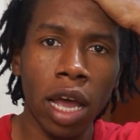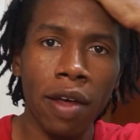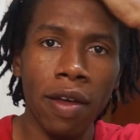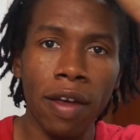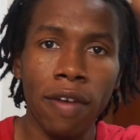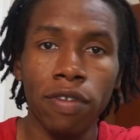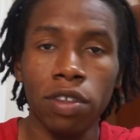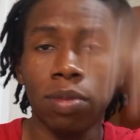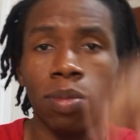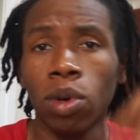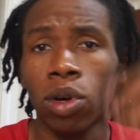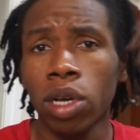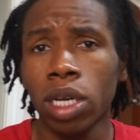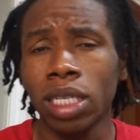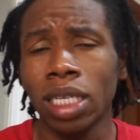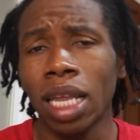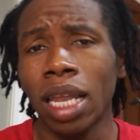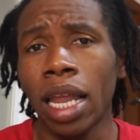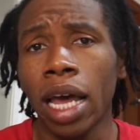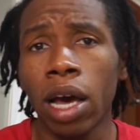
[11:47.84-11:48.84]
if
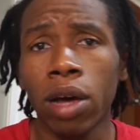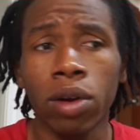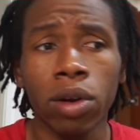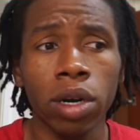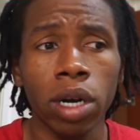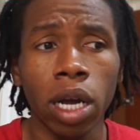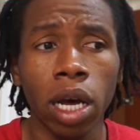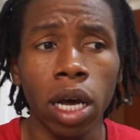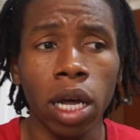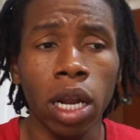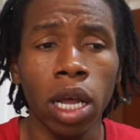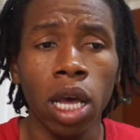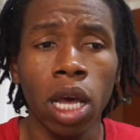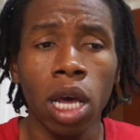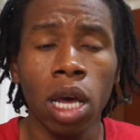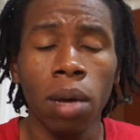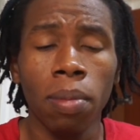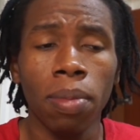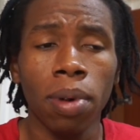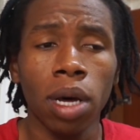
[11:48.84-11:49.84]
smoking's allowed or not.
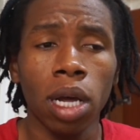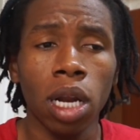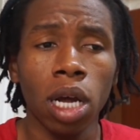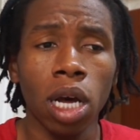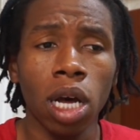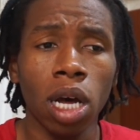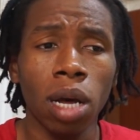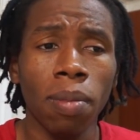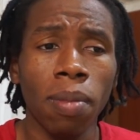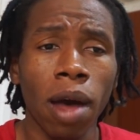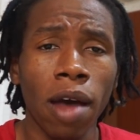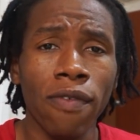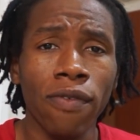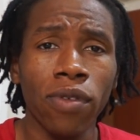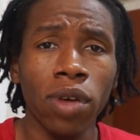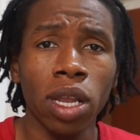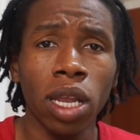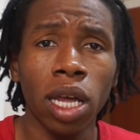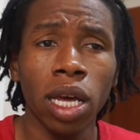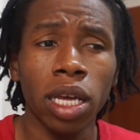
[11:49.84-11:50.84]
But I
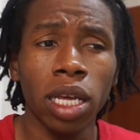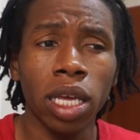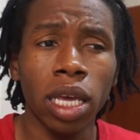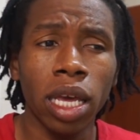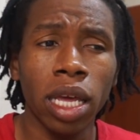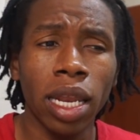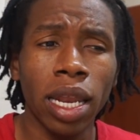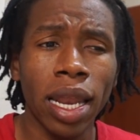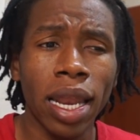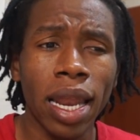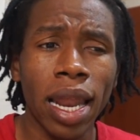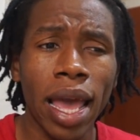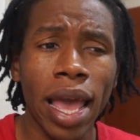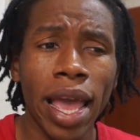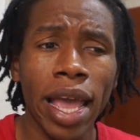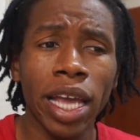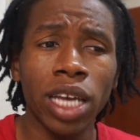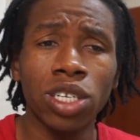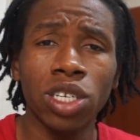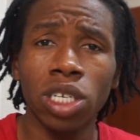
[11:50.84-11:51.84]
feel like in
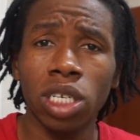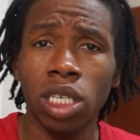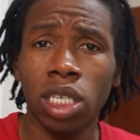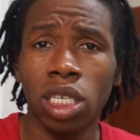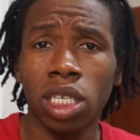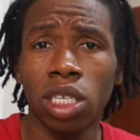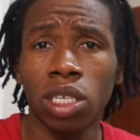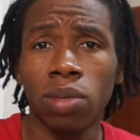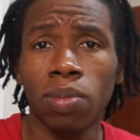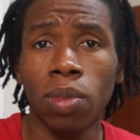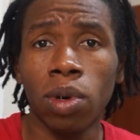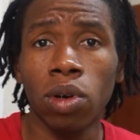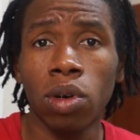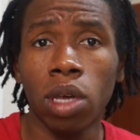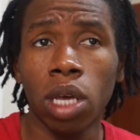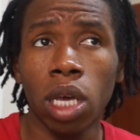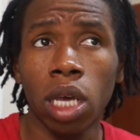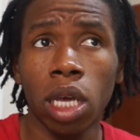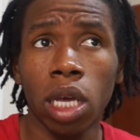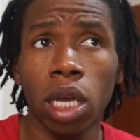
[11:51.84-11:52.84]
Asia, since
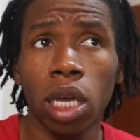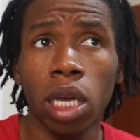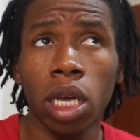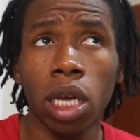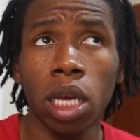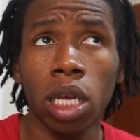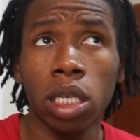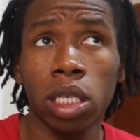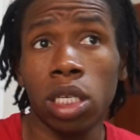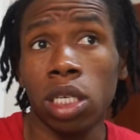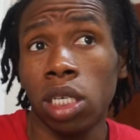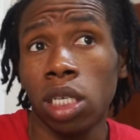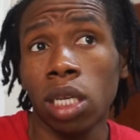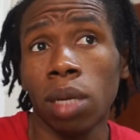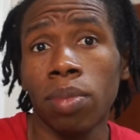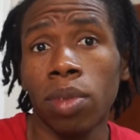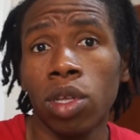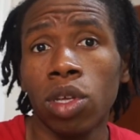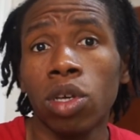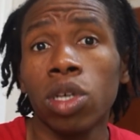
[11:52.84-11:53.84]
smoking is just
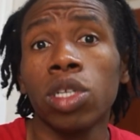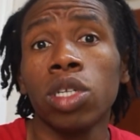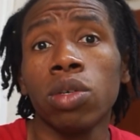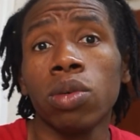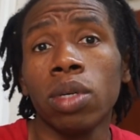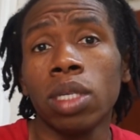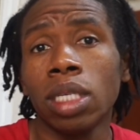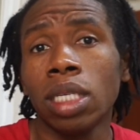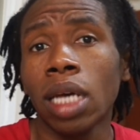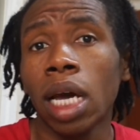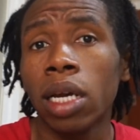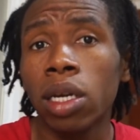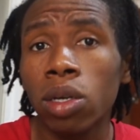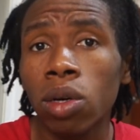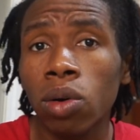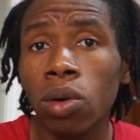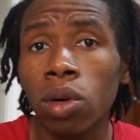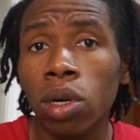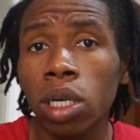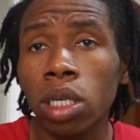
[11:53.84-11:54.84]
something you could do inside
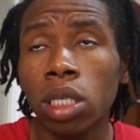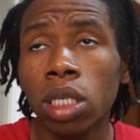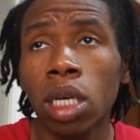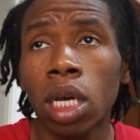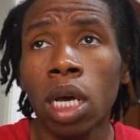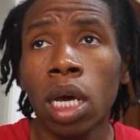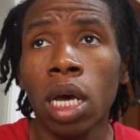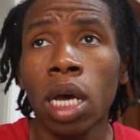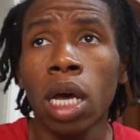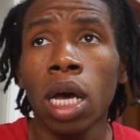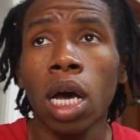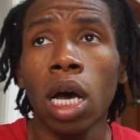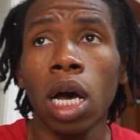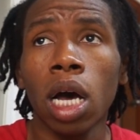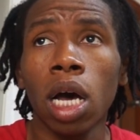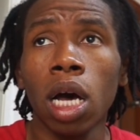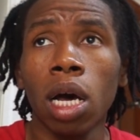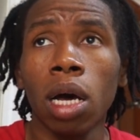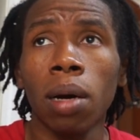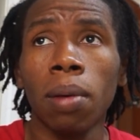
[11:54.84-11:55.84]
doors,
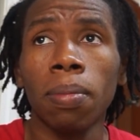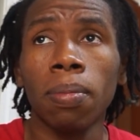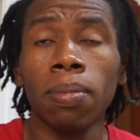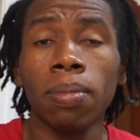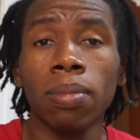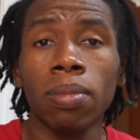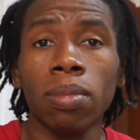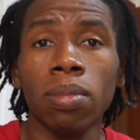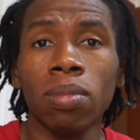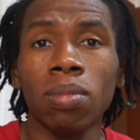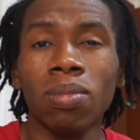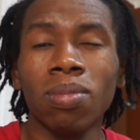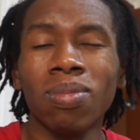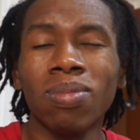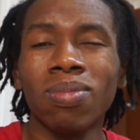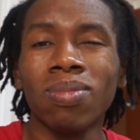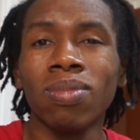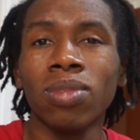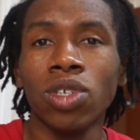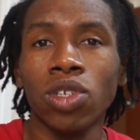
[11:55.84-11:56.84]

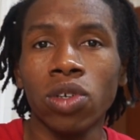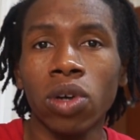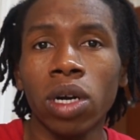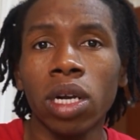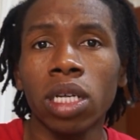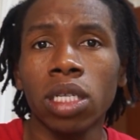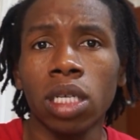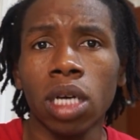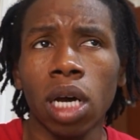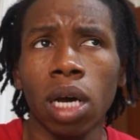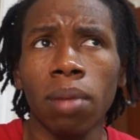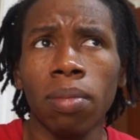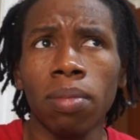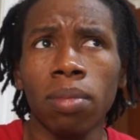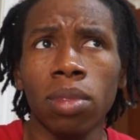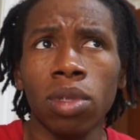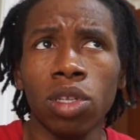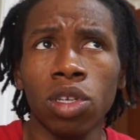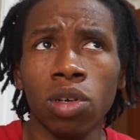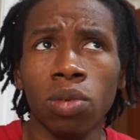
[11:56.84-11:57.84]
majority of the time